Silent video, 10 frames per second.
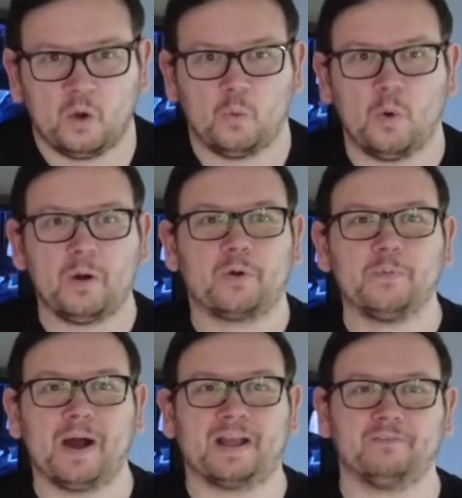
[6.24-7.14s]
Welcome
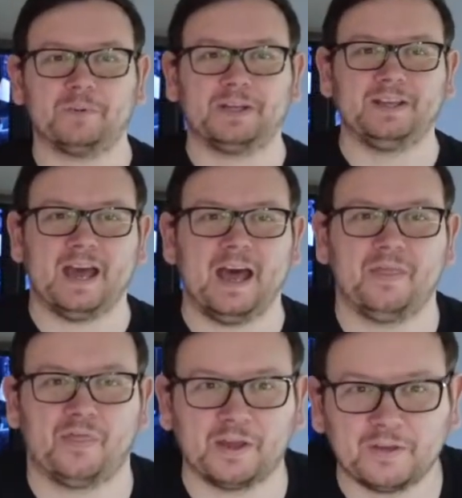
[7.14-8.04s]
back everybody,
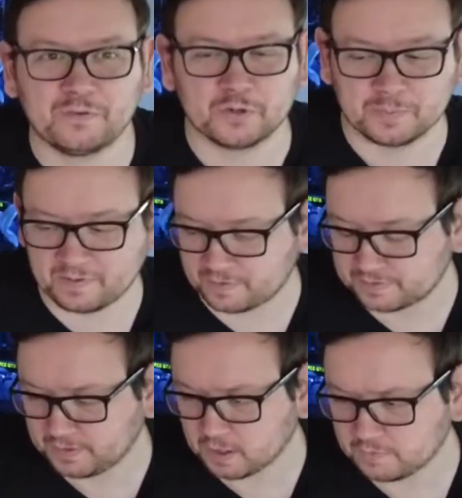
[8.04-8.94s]
and thank you for joining me for this
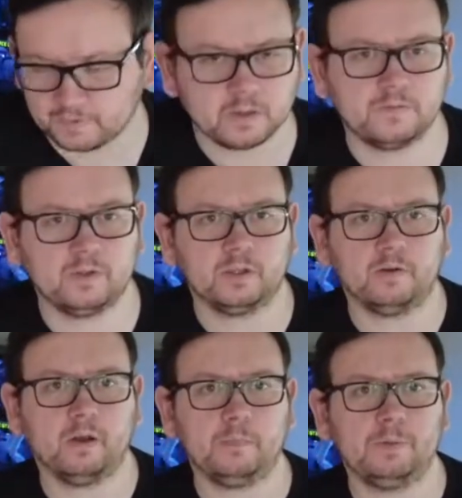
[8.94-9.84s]
video. For those of you that don't
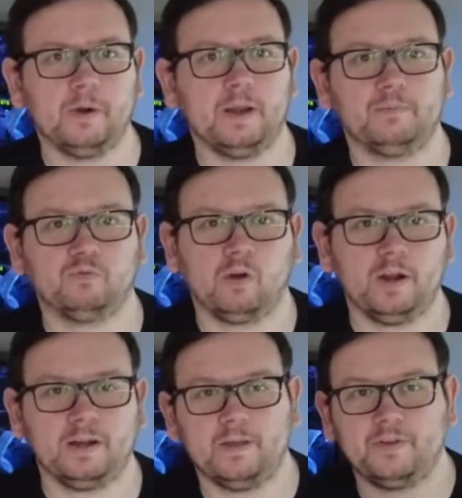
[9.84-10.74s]
know me, my name is
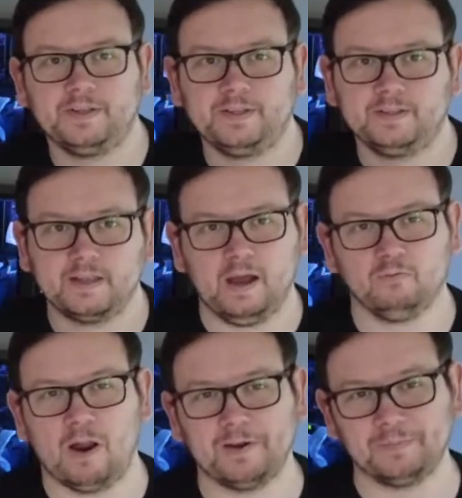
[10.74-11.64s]
Ryan and this is That
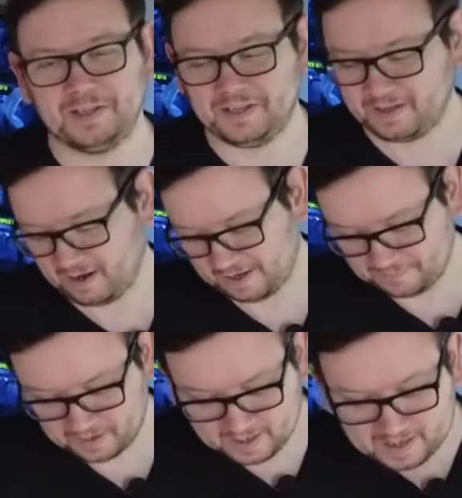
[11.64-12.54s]
Random Geeky Guy.
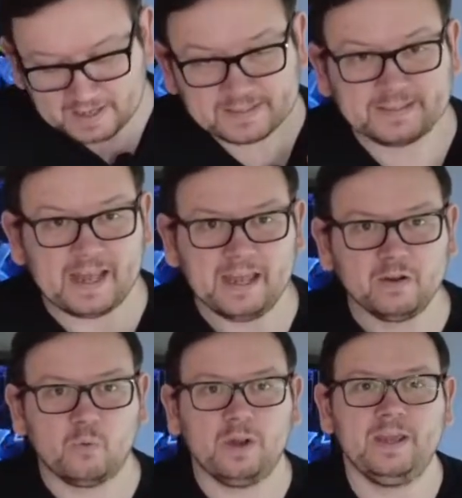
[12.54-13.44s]
Today
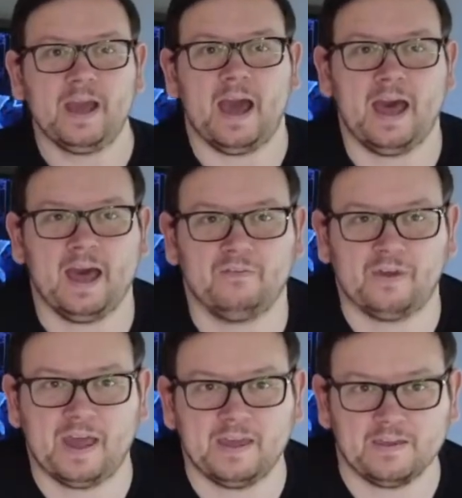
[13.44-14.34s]
we have
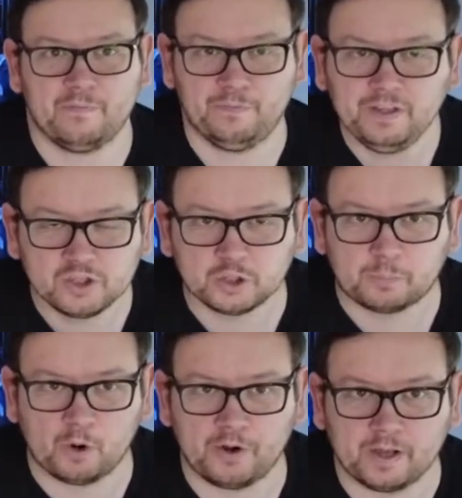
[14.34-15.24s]
a featured
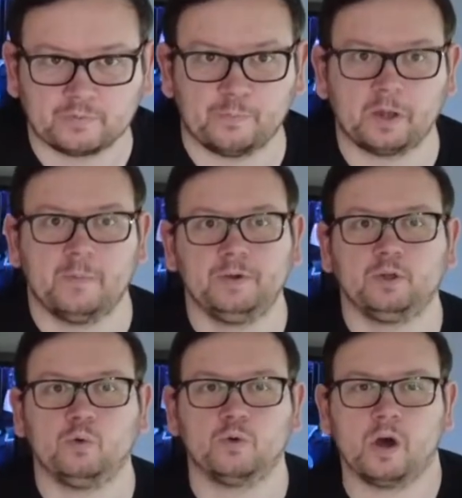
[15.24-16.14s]
product from a company
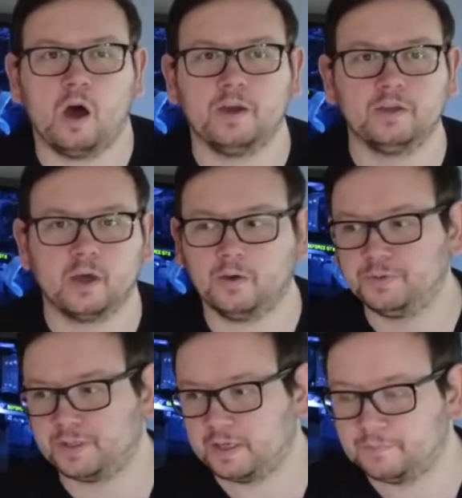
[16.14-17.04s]
called
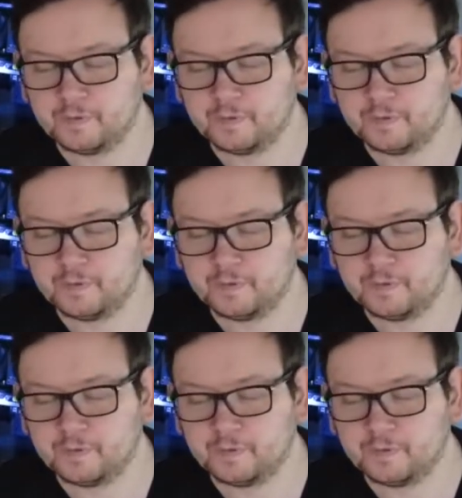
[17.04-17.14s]
iCosia.